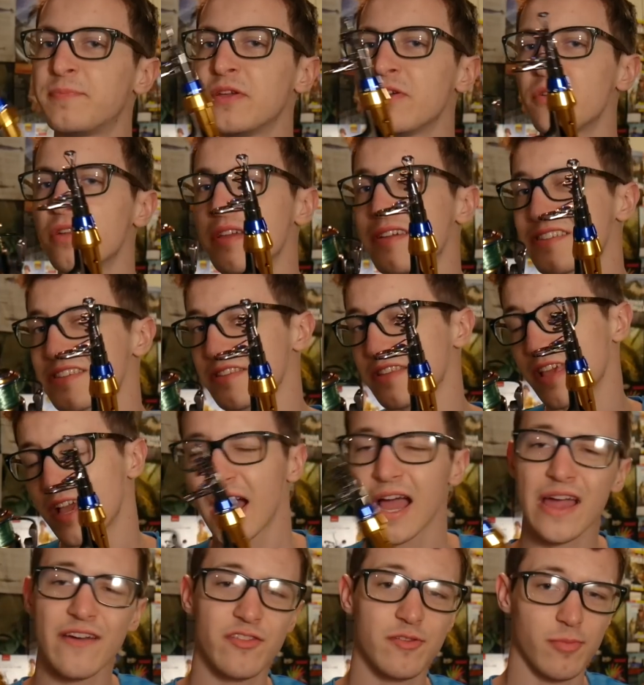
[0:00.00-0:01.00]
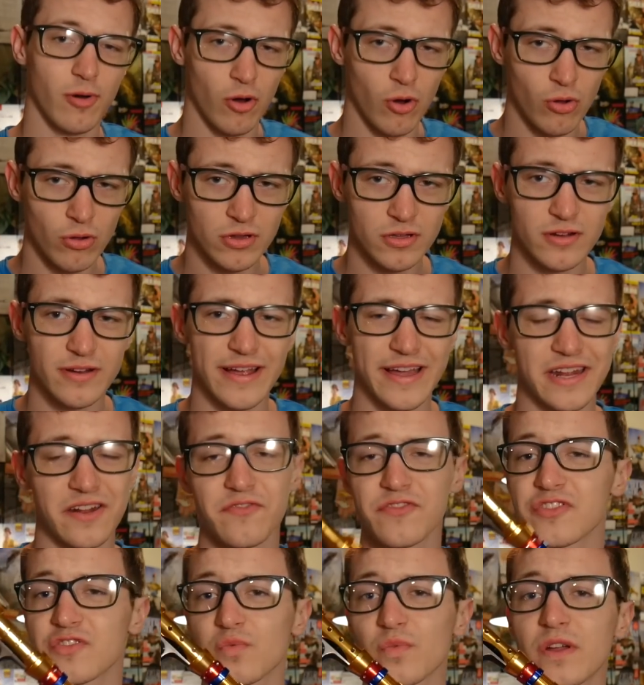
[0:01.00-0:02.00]
beauty is in the eye of the beholder, and
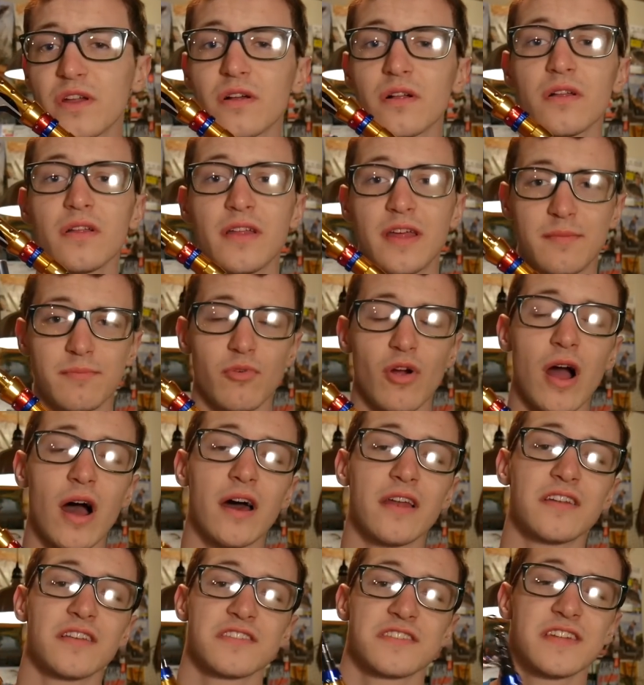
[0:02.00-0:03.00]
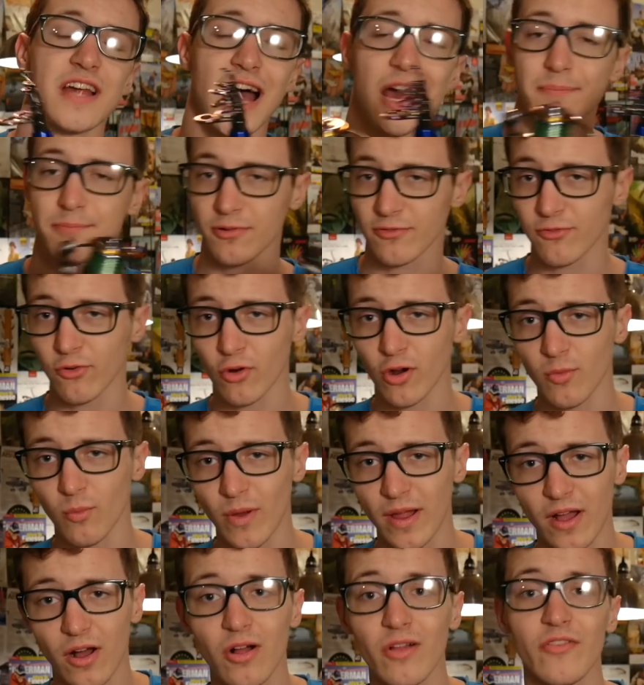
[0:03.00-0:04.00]
if this reel and rod does not perform
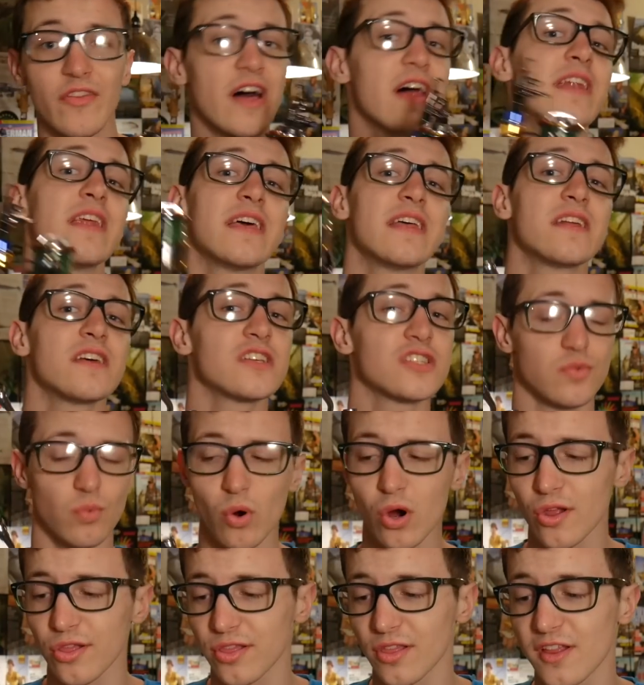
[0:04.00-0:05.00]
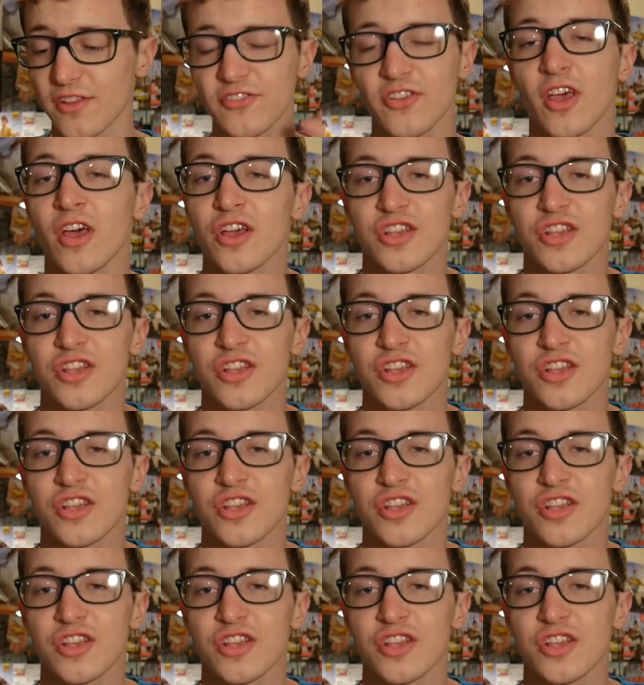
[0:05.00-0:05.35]
well, then it is worthless.